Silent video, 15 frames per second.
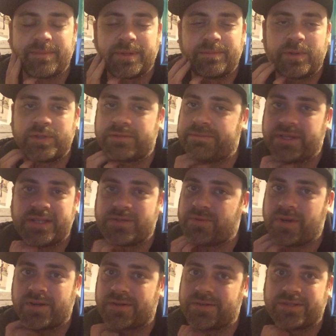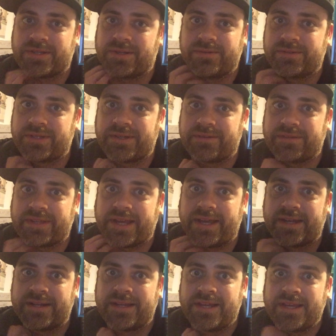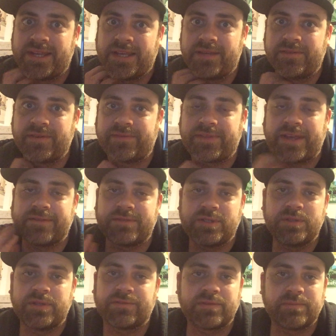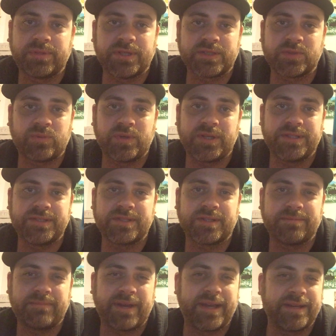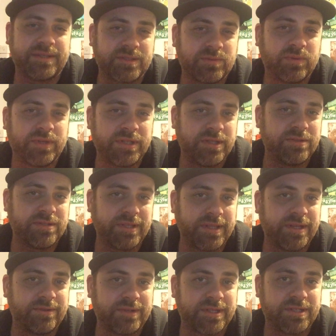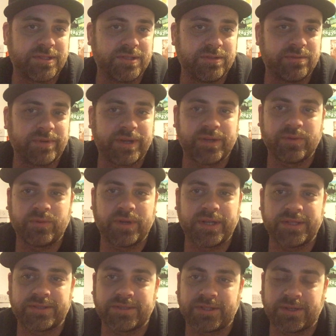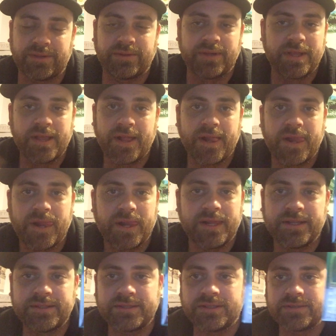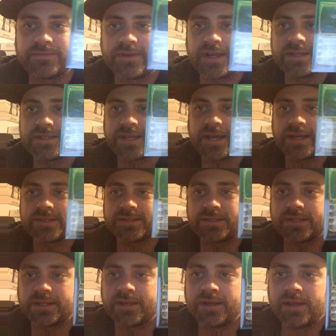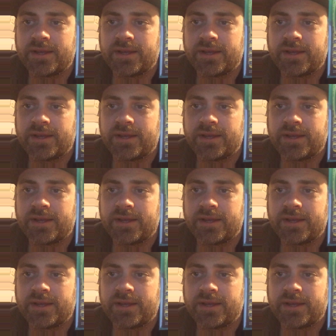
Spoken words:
I mean, most Planeswalkers don't do that. Even if they have 2 different +1s, the -1 usually they don't get to do right away, so this is fantastic.